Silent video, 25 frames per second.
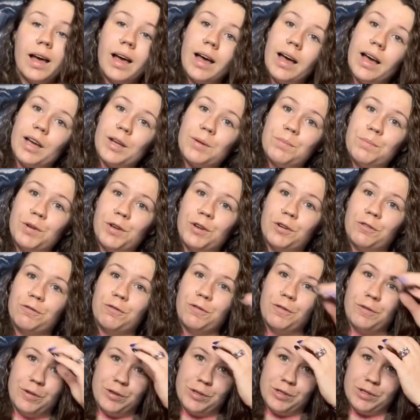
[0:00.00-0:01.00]
Hi
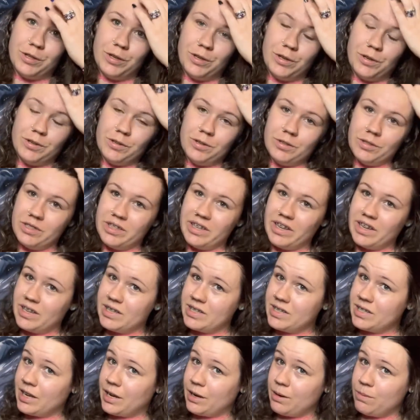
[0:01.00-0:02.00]
beautiful souls. You
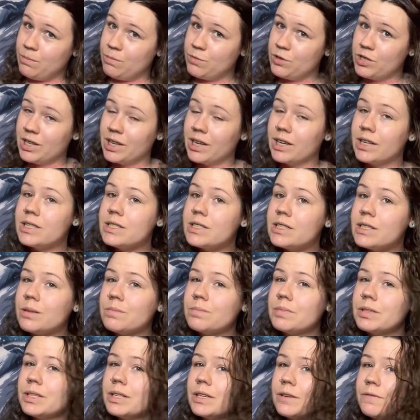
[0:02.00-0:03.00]
guys say I'm trying
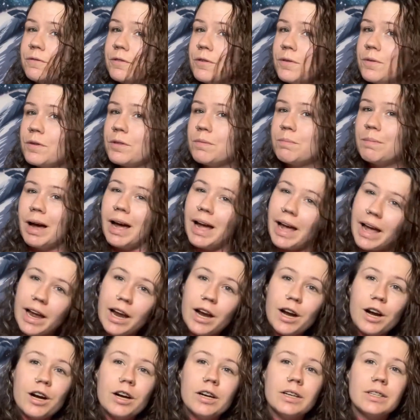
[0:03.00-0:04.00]
something different with my
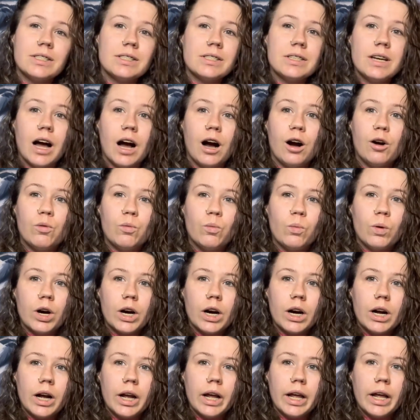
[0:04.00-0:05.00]
hair. It's not
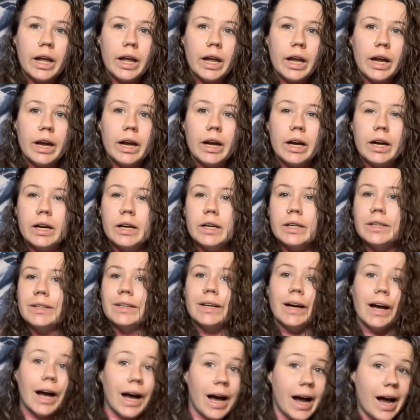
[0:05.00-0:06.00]
working.
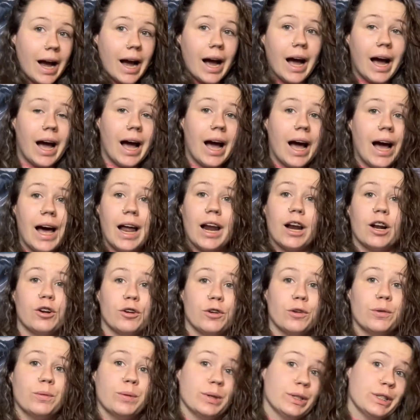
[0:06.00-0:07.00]
I don't
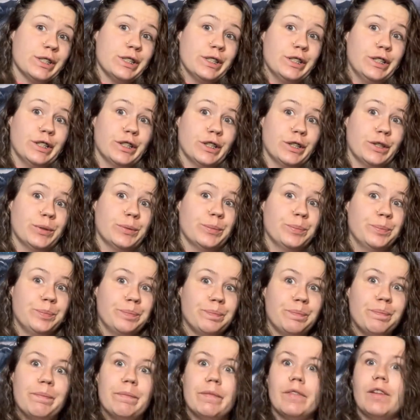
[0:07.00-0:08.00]
know what to do.
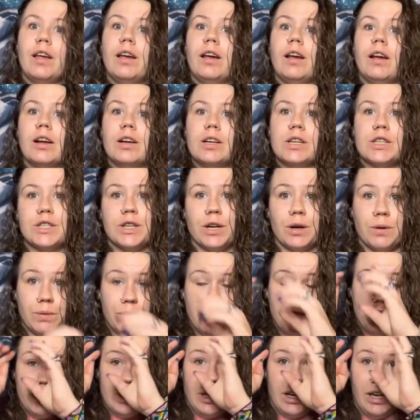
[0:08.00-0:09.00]
So we're
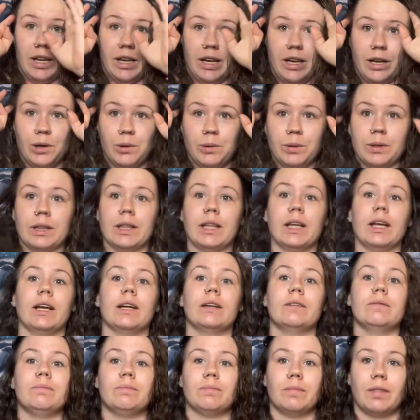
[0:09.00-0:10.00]
just gonna deal with
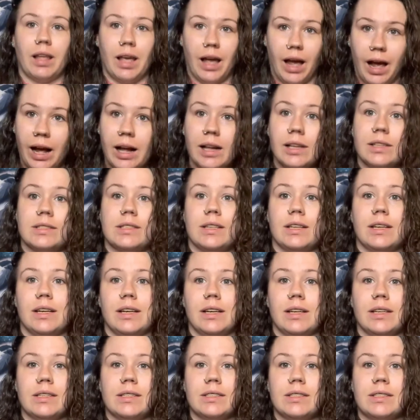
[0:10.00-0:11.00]
it as it
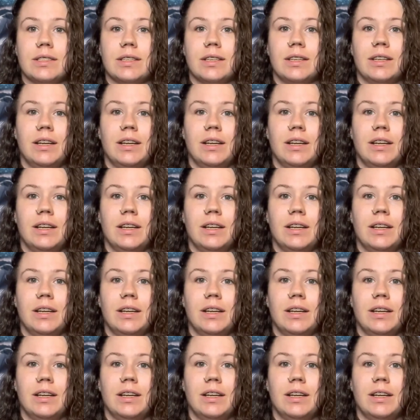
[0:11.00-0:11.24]
is.